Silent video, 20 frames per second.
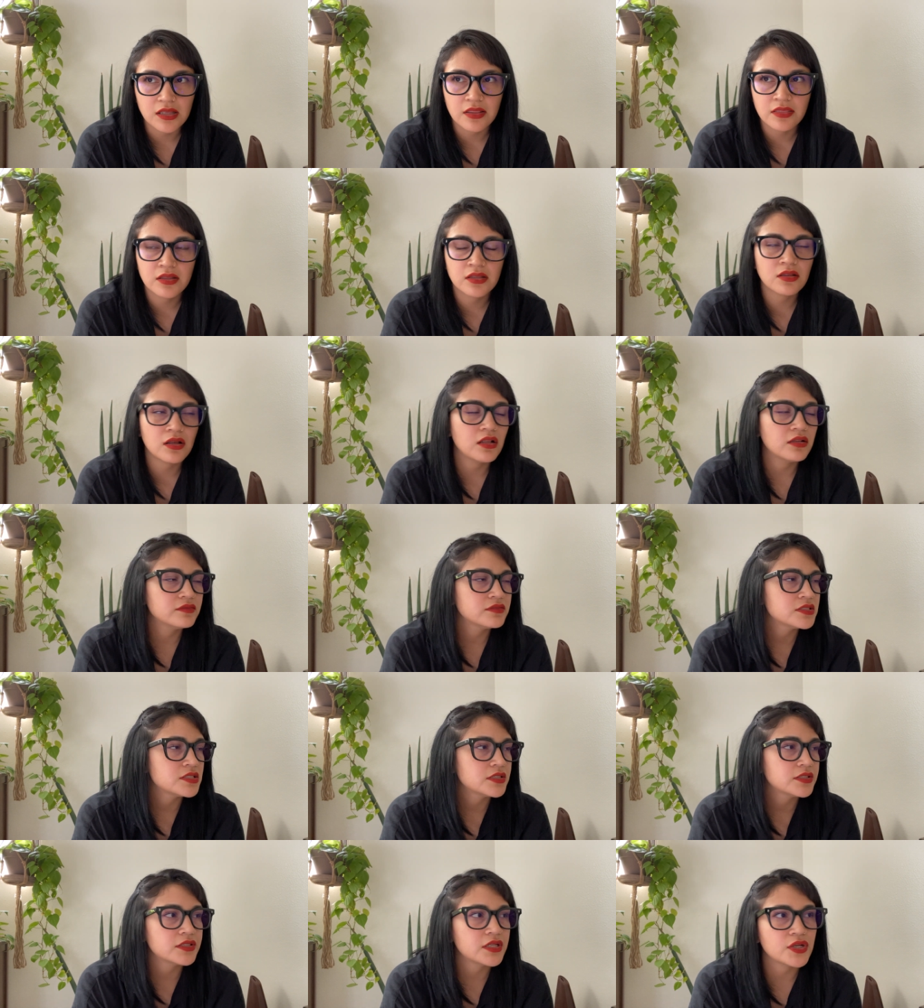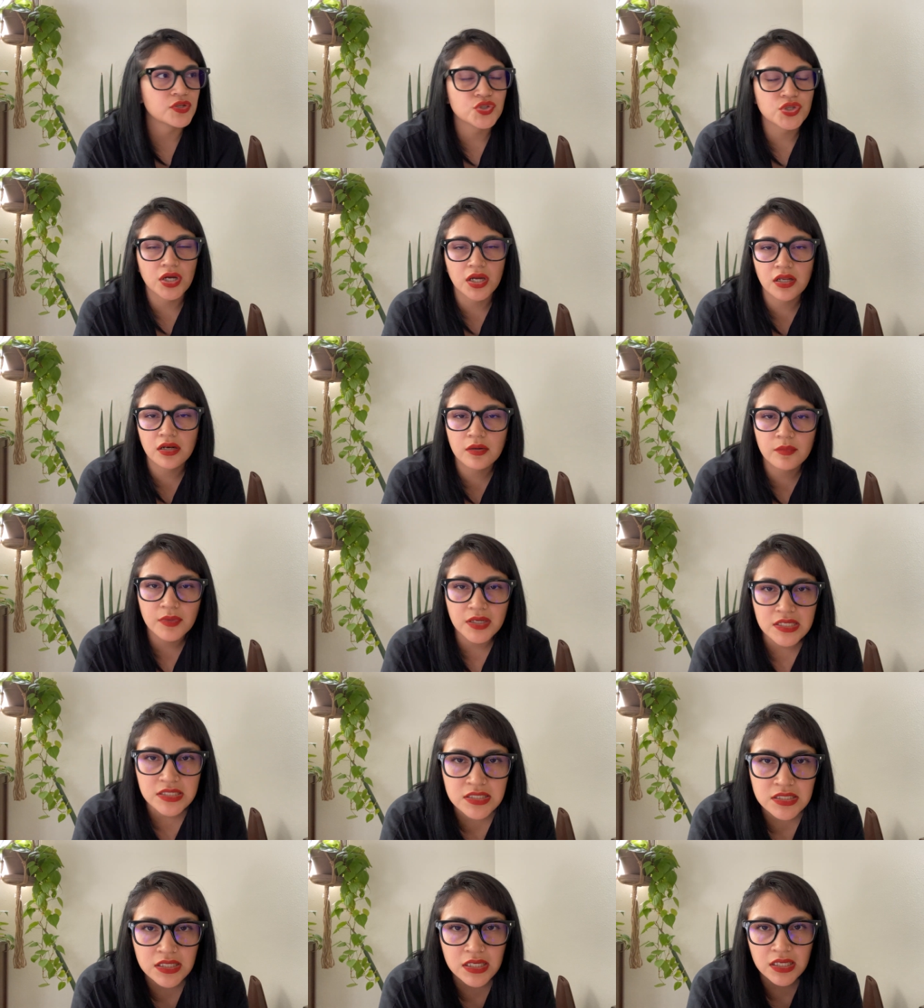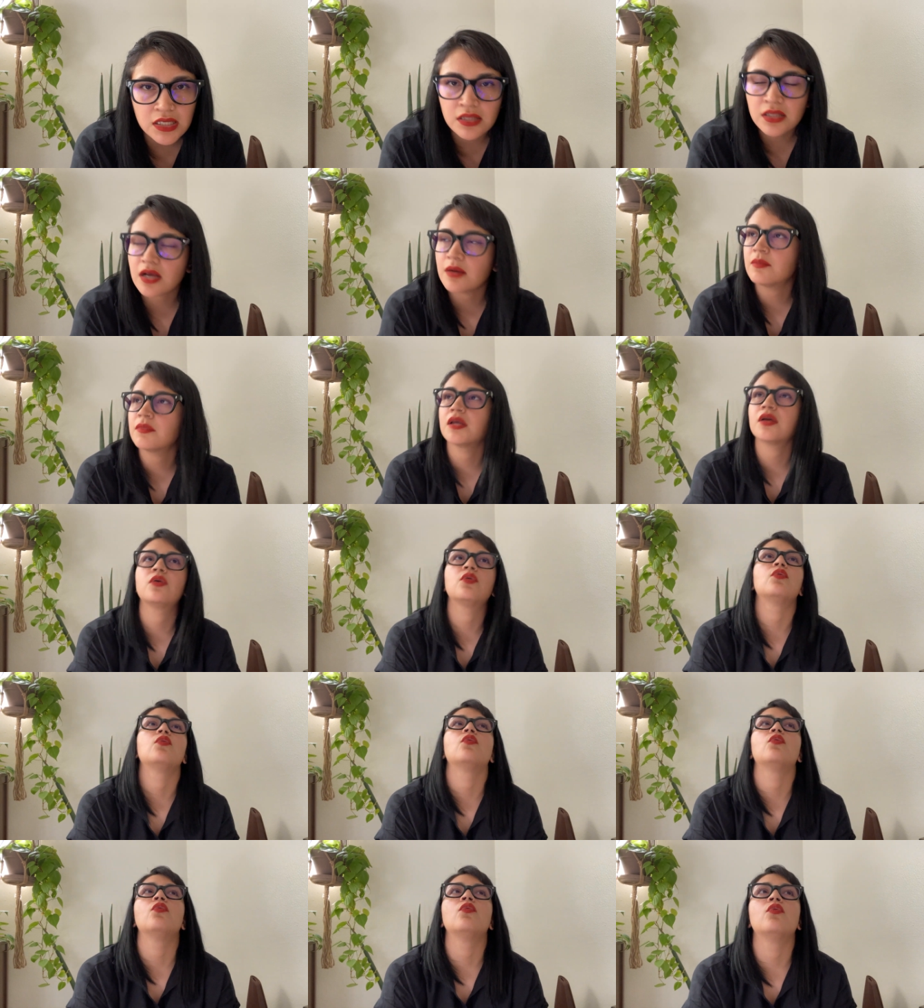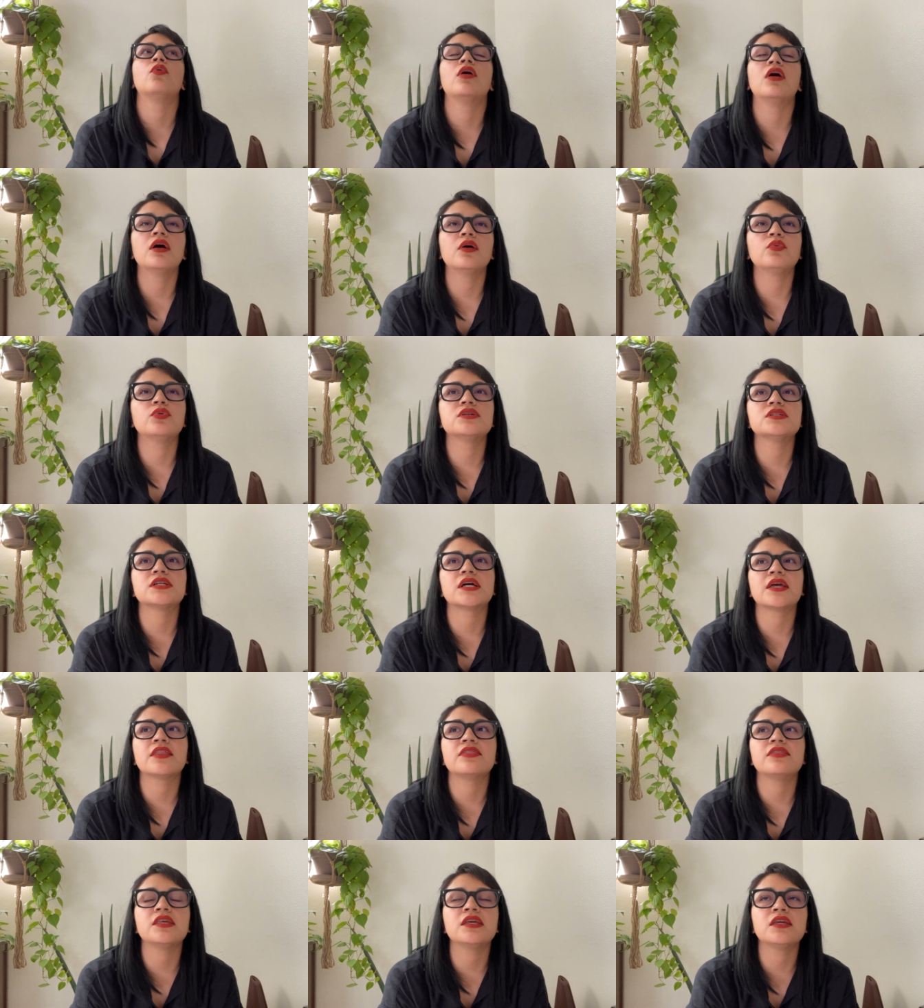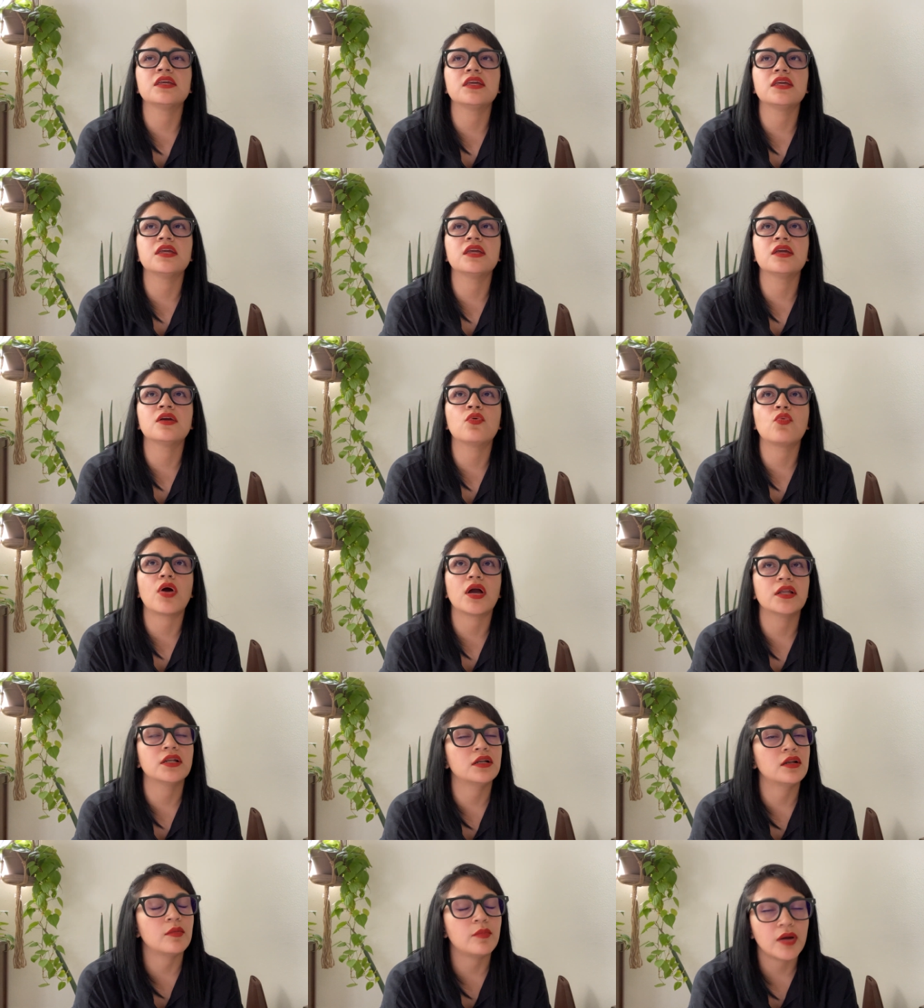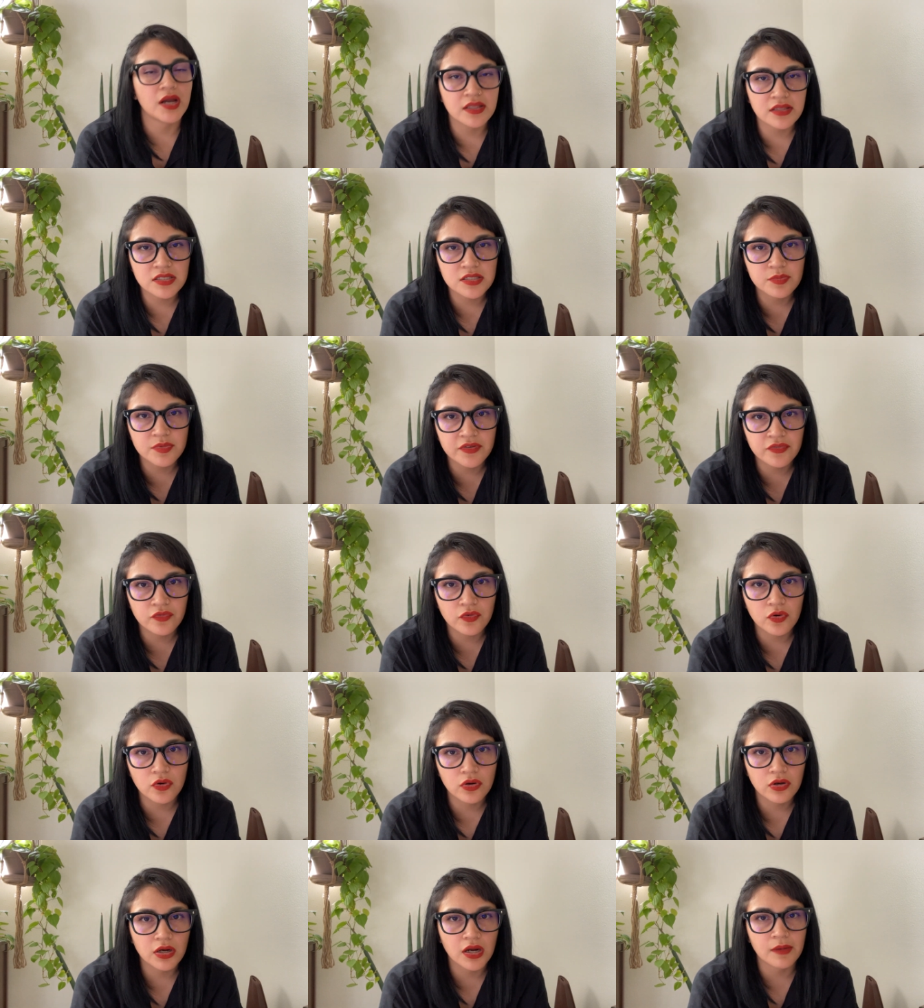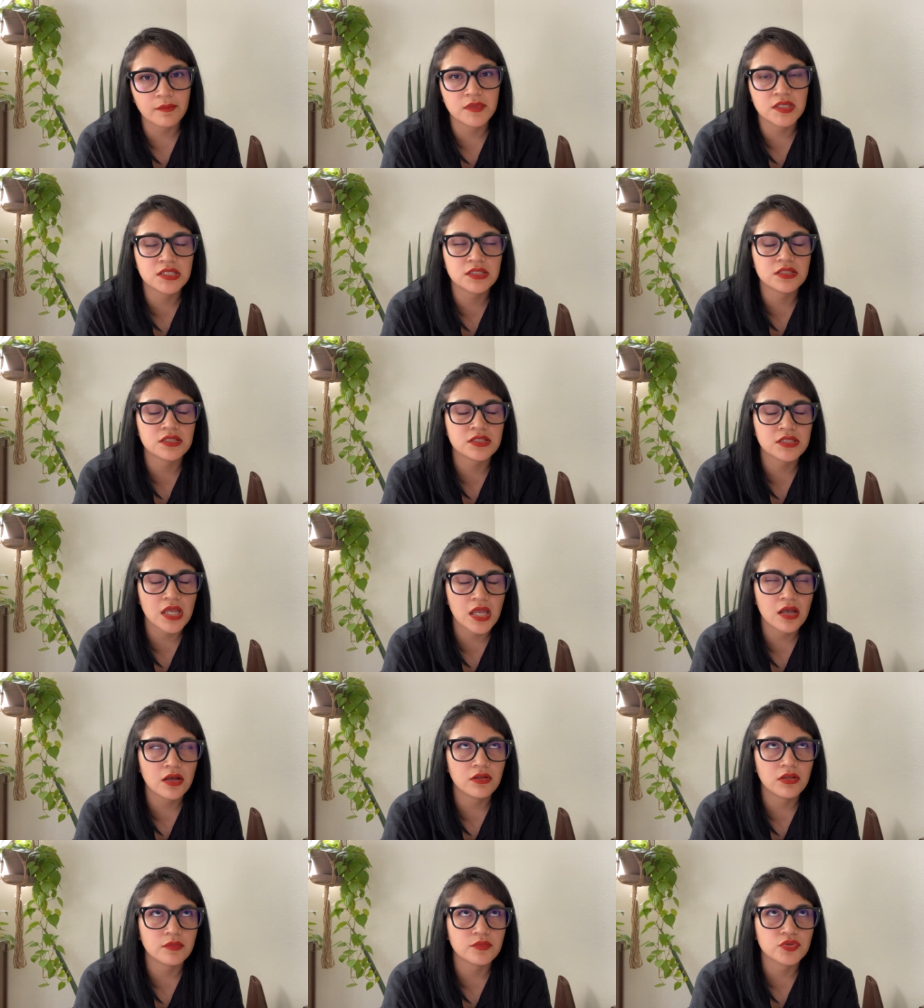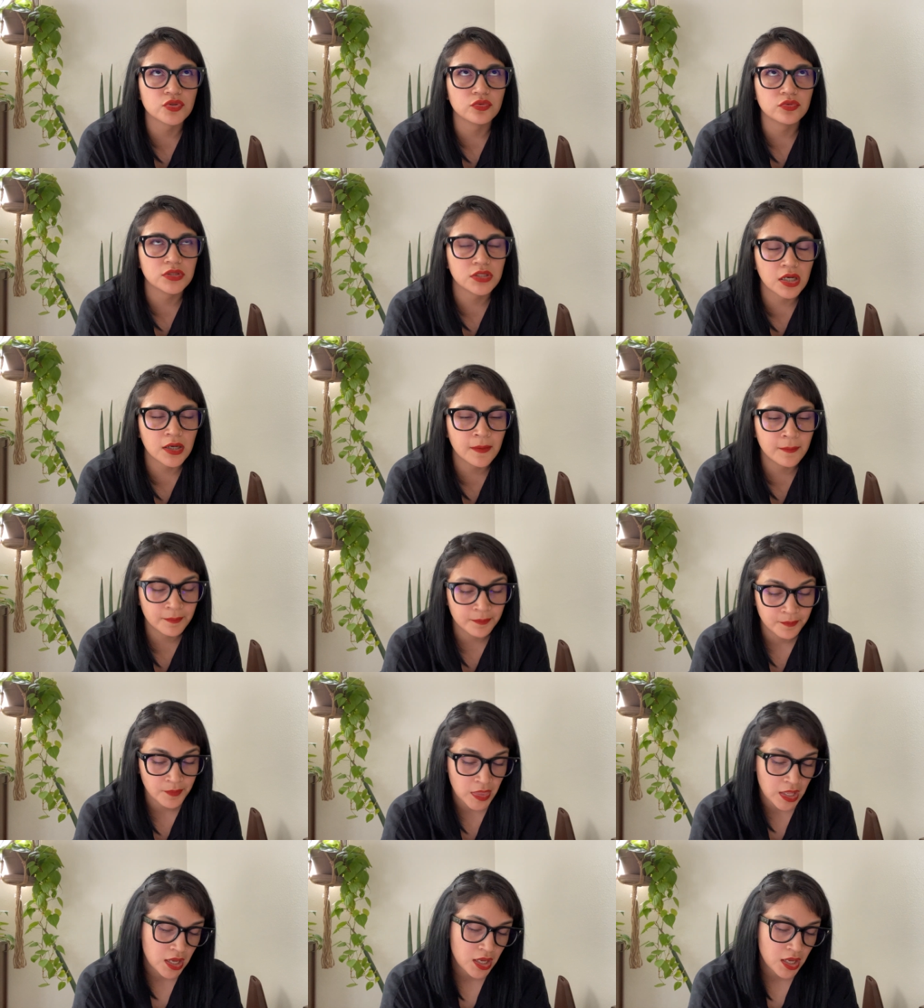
And then all of a sudden I try it on my skin. I'm like, what was I thinking? Why didn't I buy this before? I missed a sale. I'm so dumb.